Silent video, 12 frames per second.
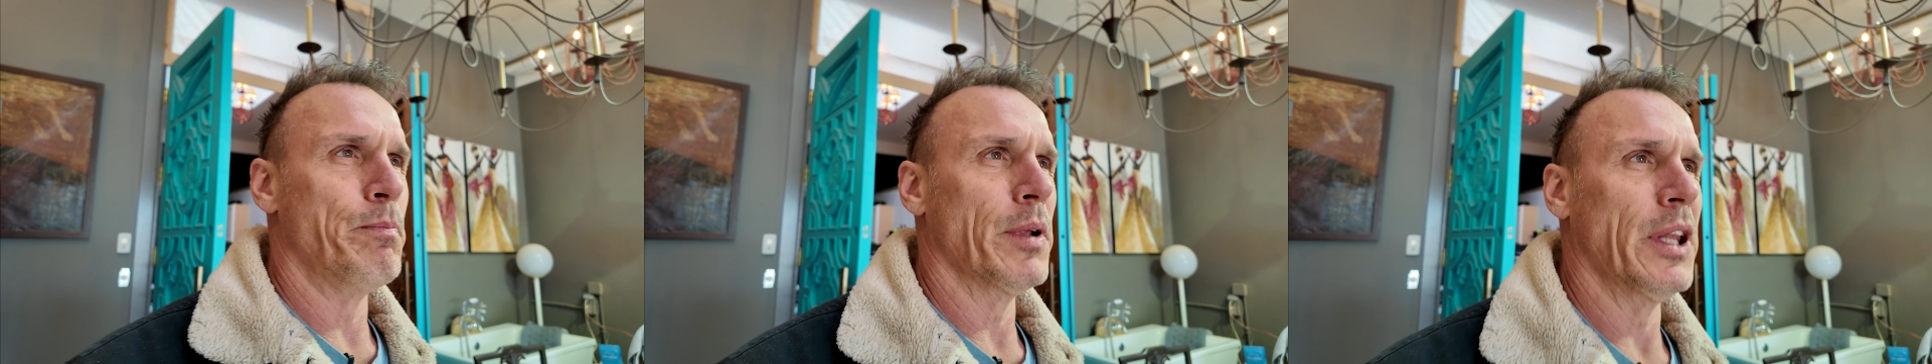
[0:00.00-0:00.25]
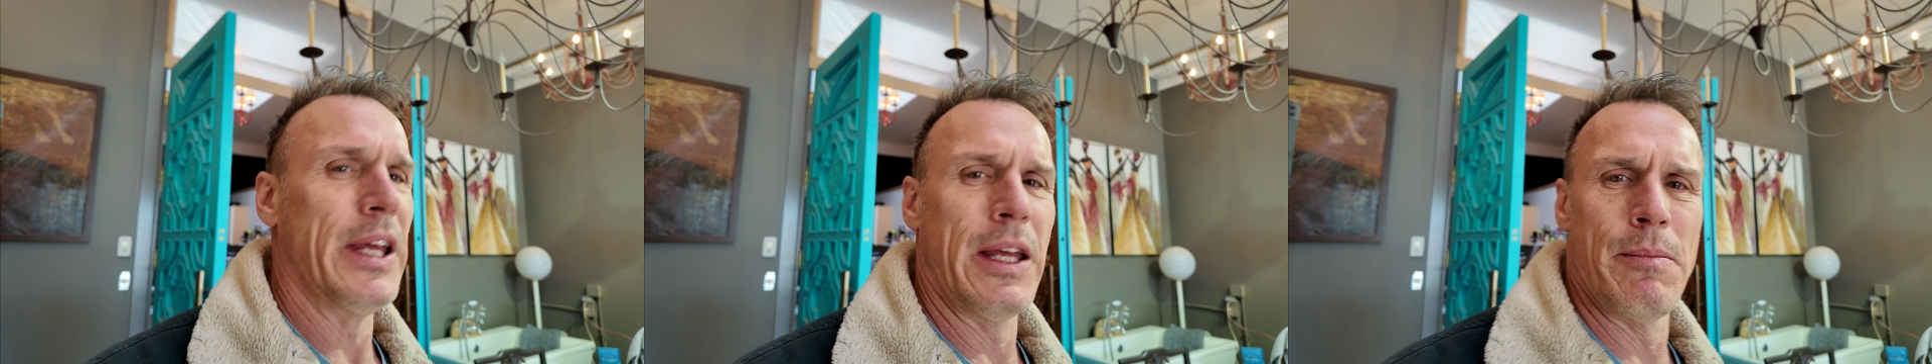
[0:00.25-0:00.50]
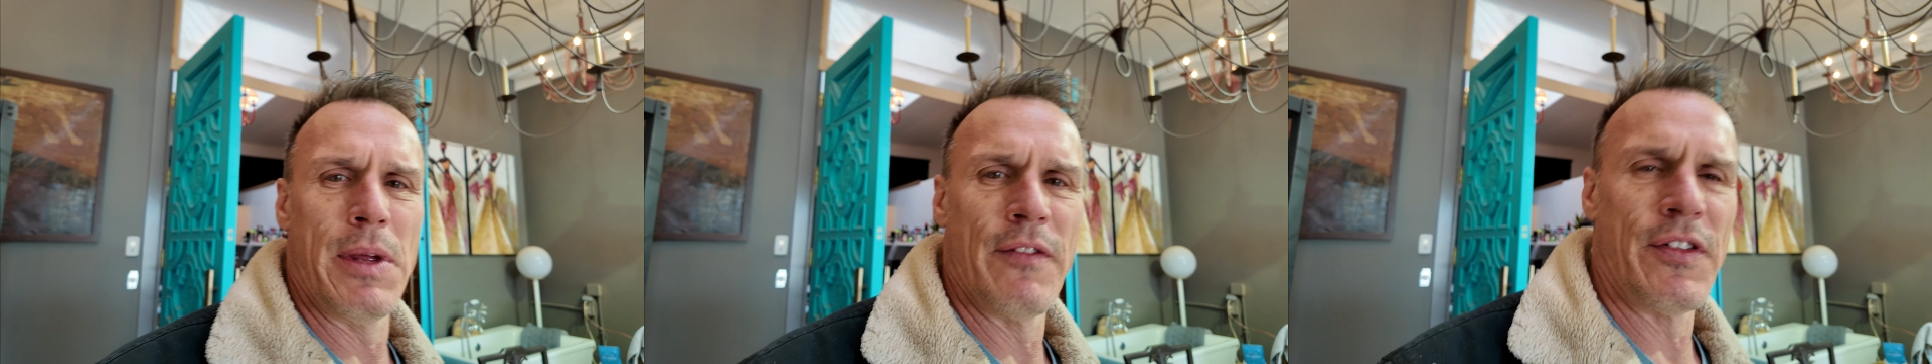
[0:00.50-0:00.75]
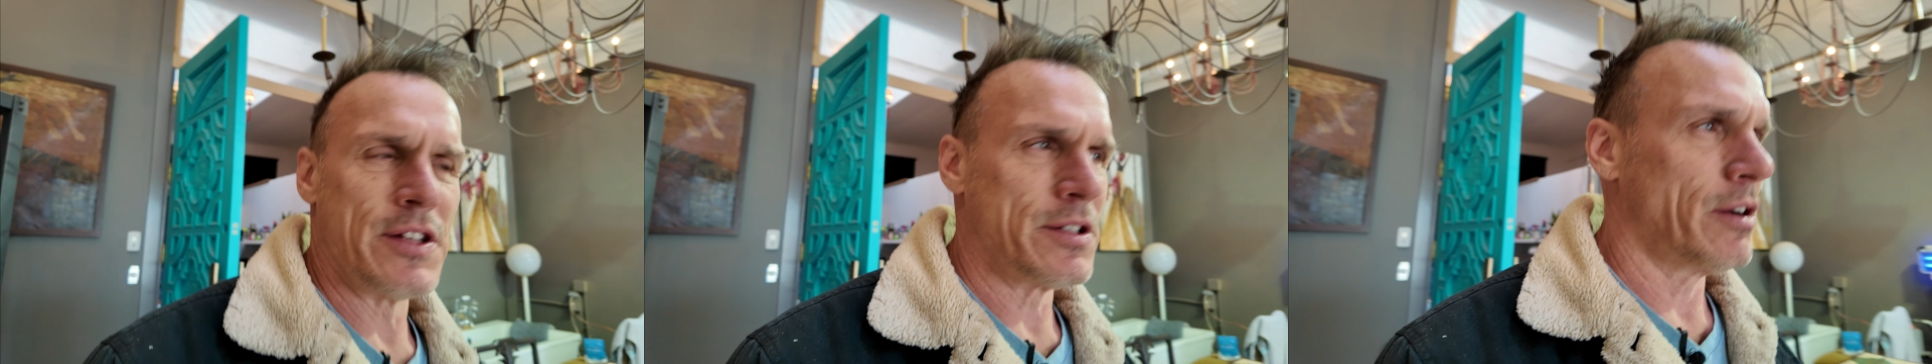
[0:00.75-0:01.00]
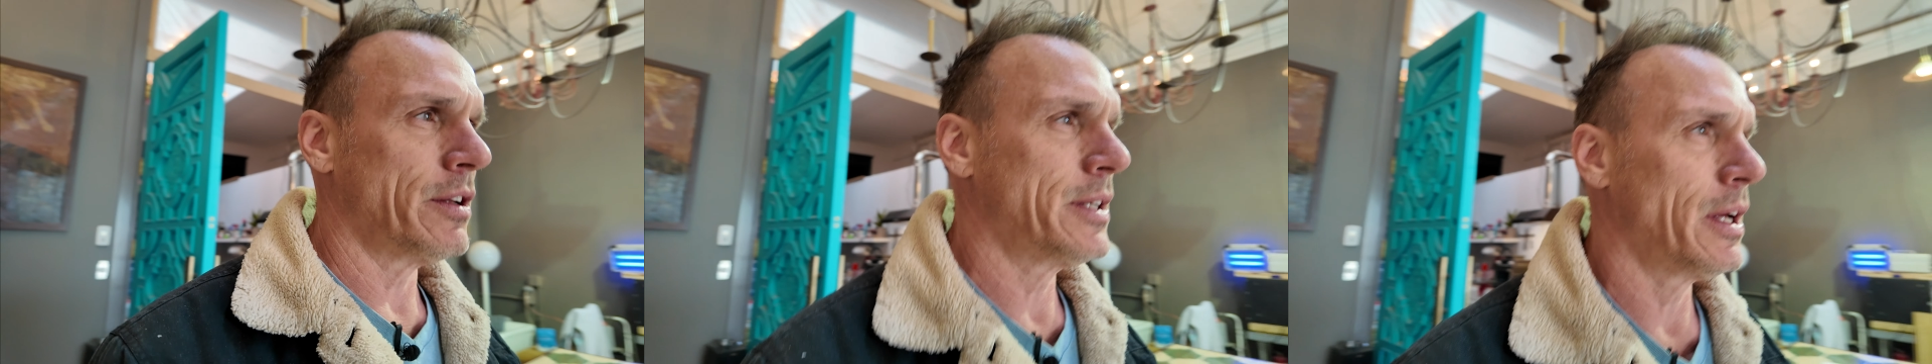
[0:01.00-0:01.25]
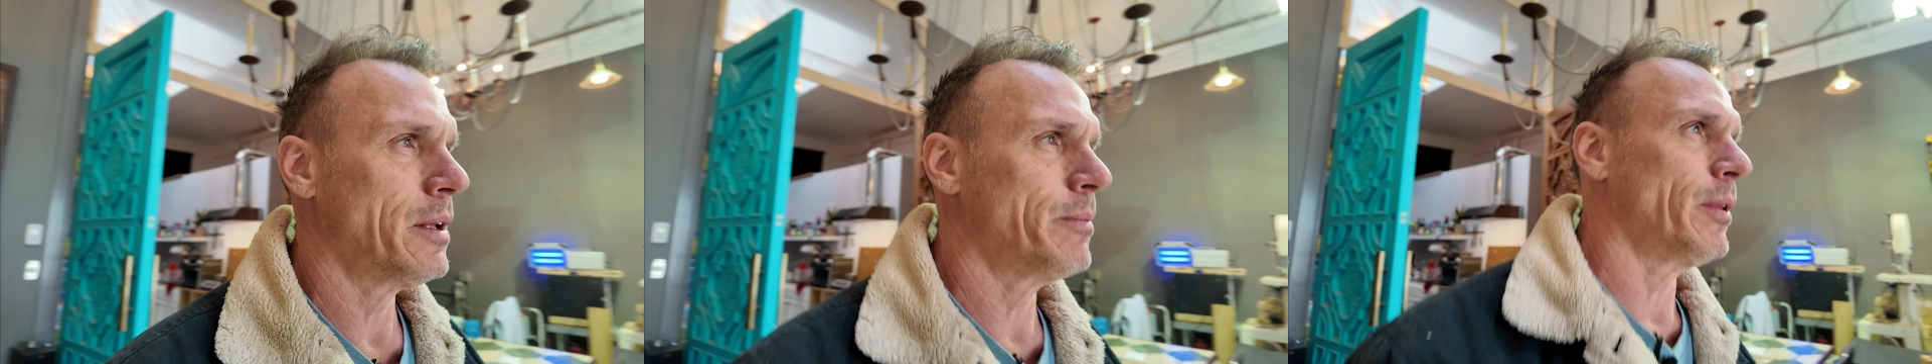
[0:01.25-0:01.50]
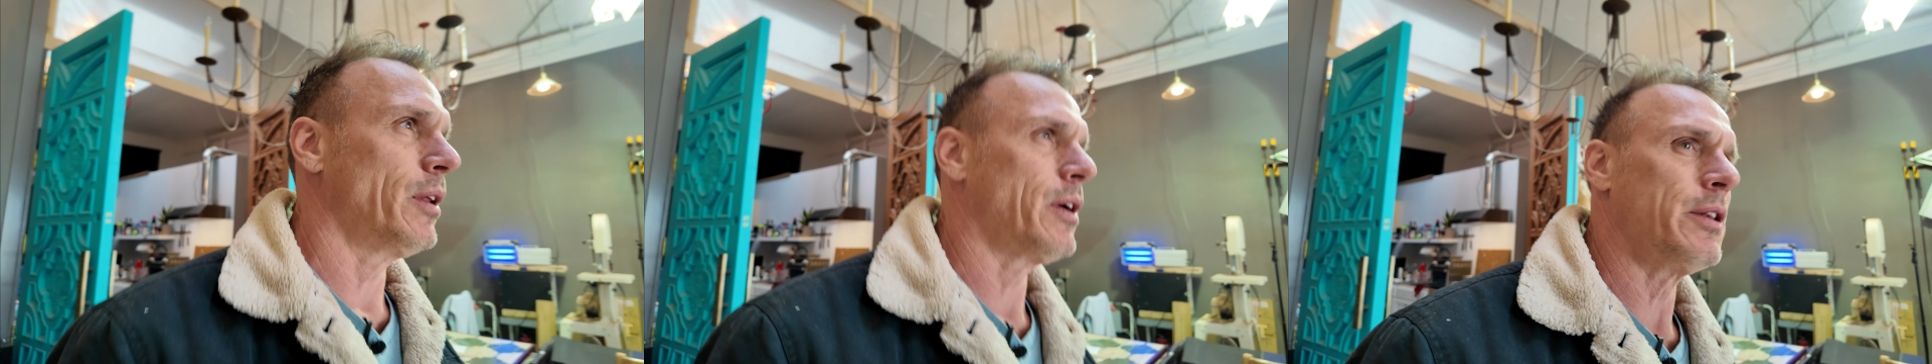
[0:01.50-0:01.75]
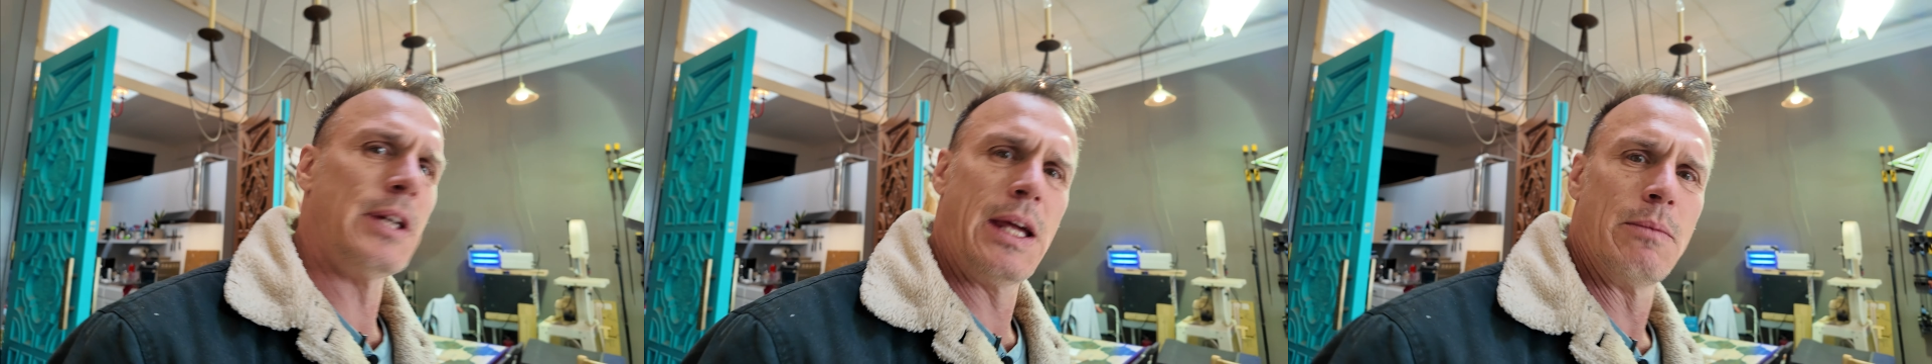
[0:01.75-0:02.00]
blink at me if I started telling them, look
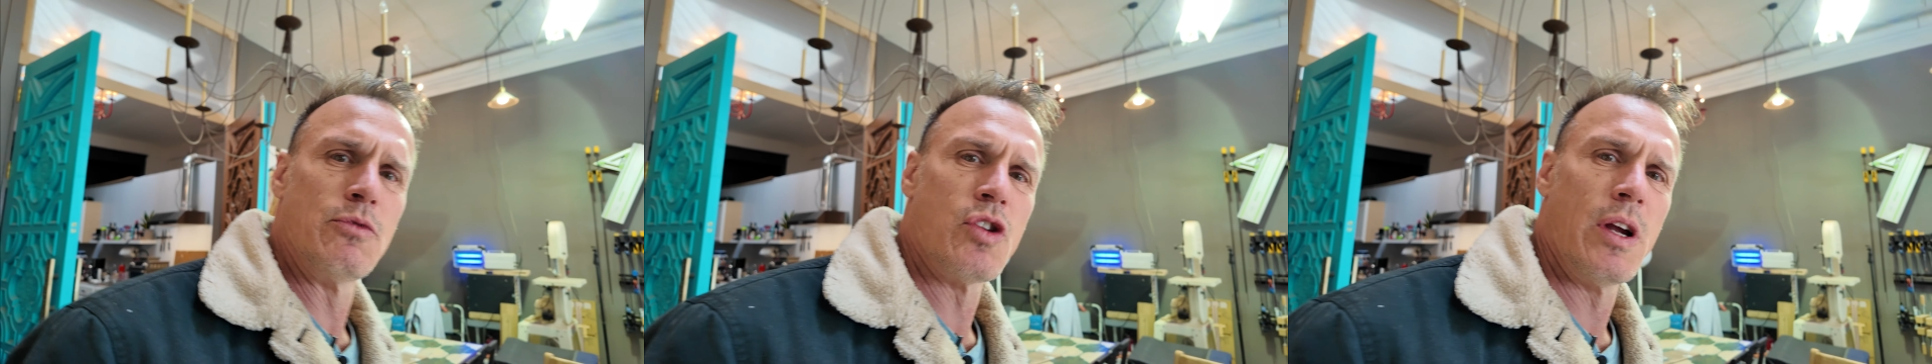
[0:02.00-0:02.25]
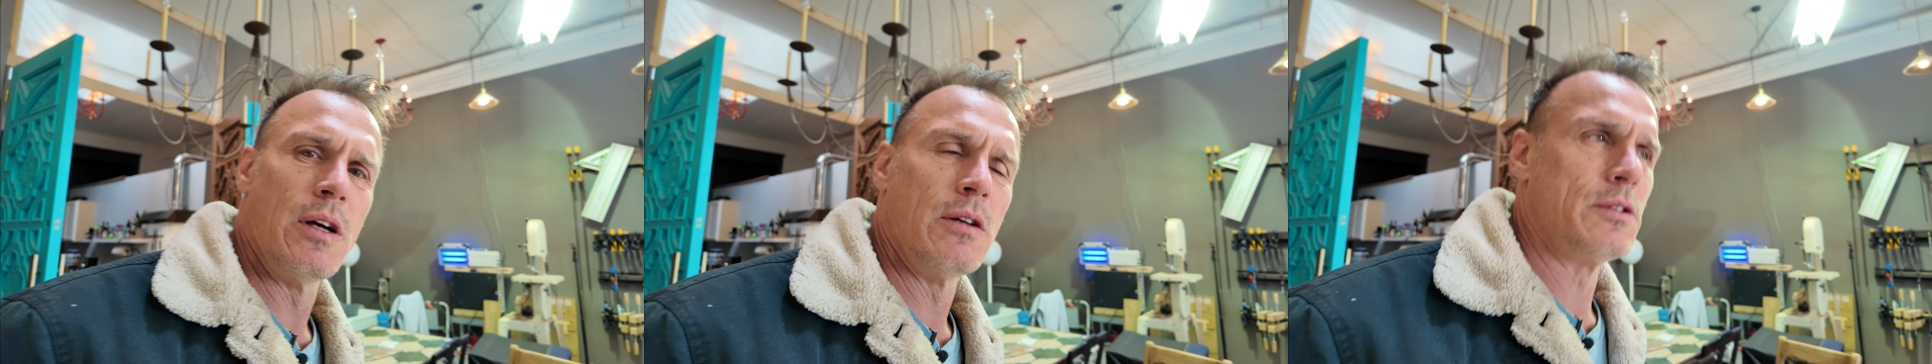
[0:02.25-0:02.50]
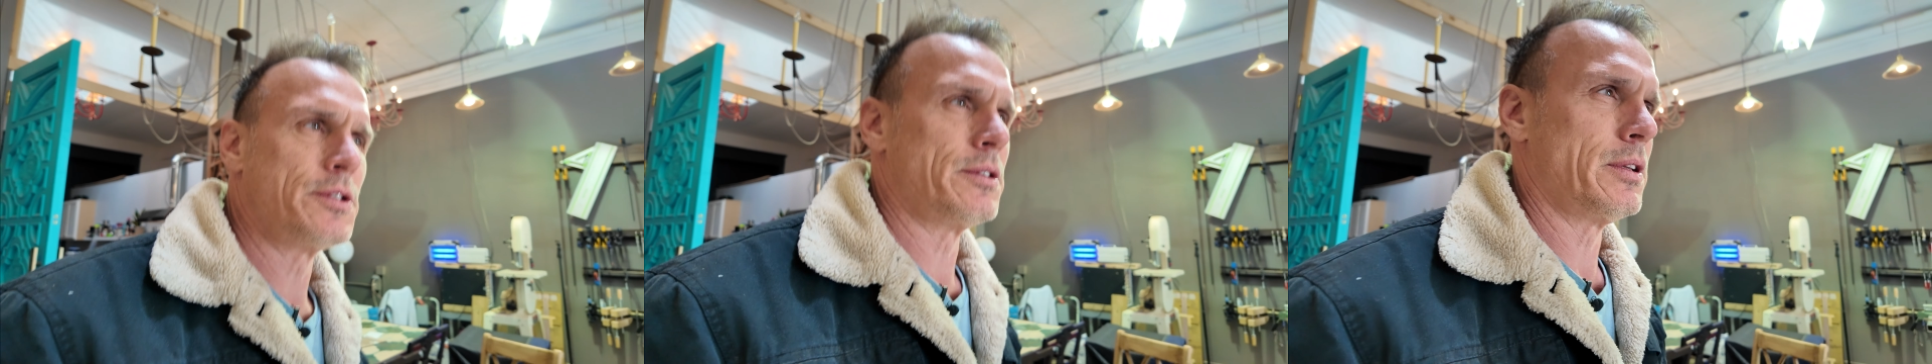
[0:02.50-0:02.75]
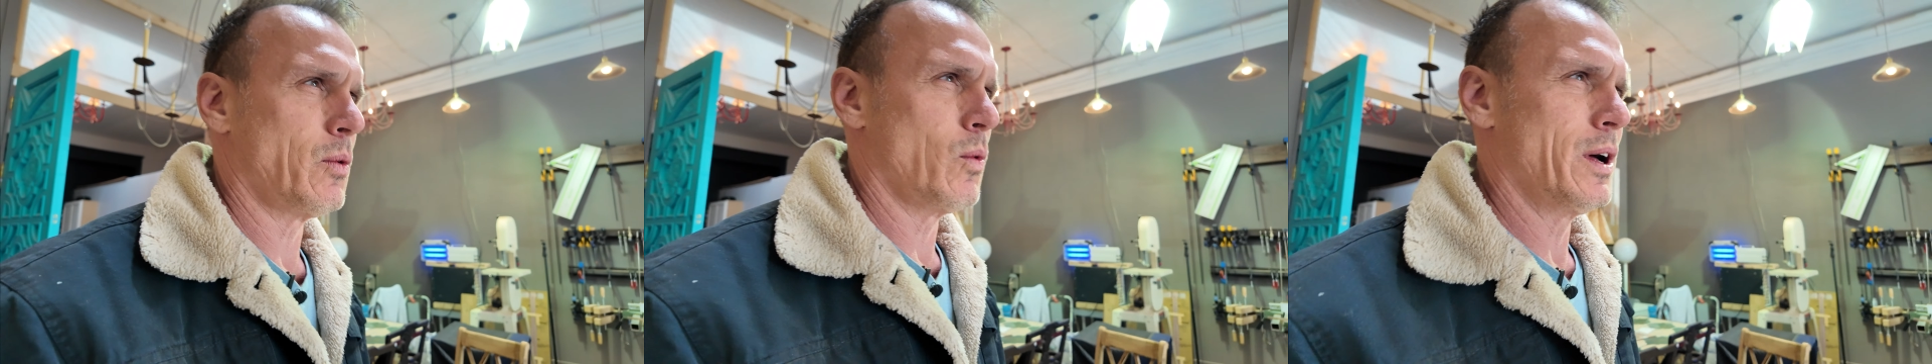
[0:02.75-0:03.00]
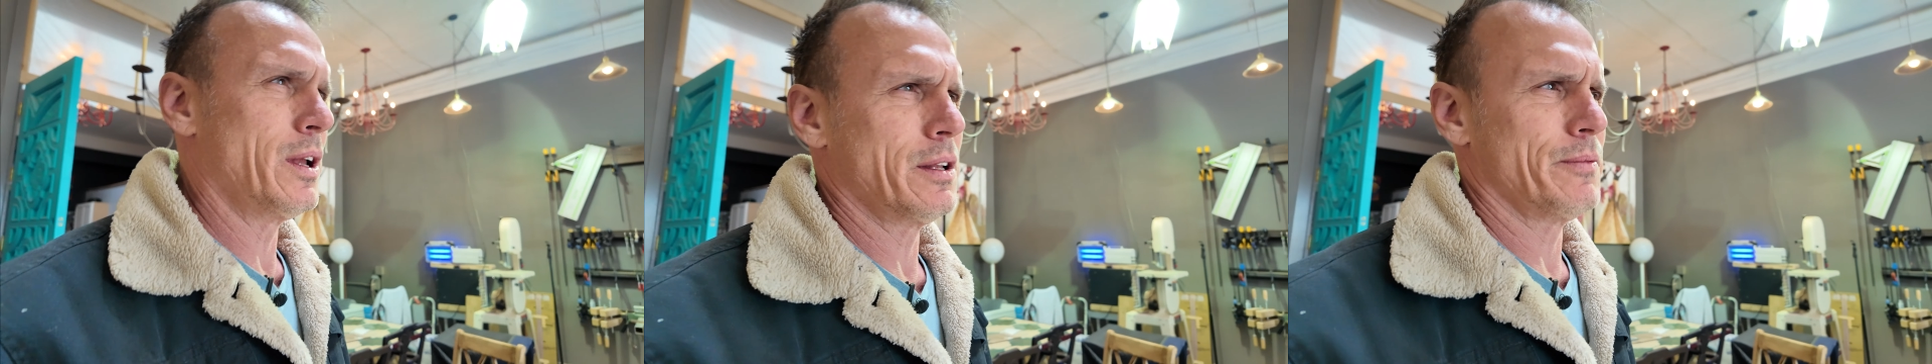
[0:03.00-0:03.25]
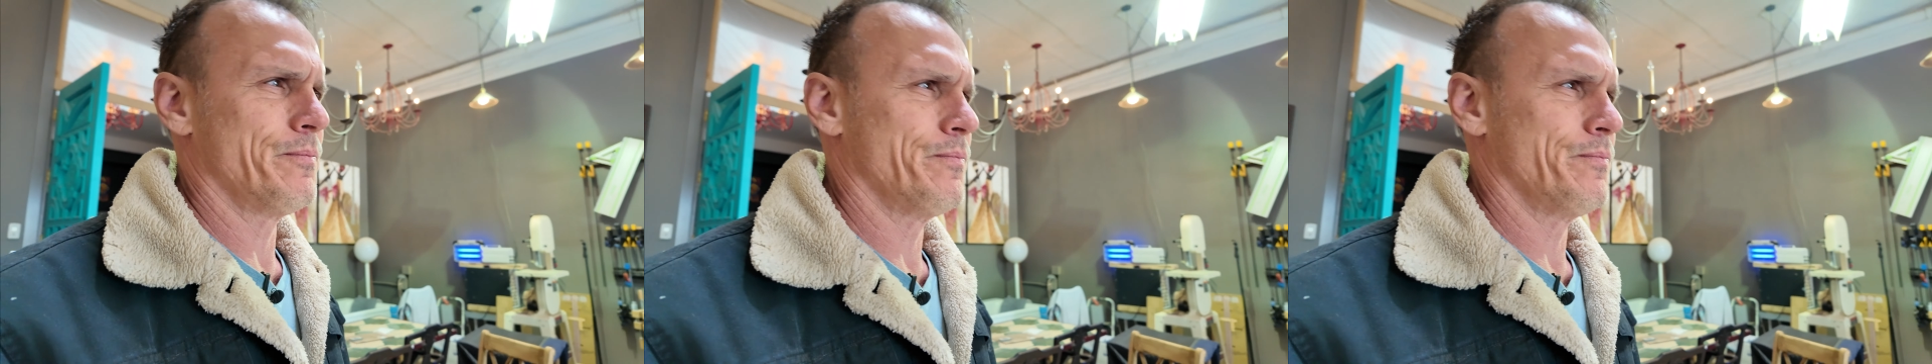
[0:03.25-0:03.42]
at the chemtrails. I'm like, what?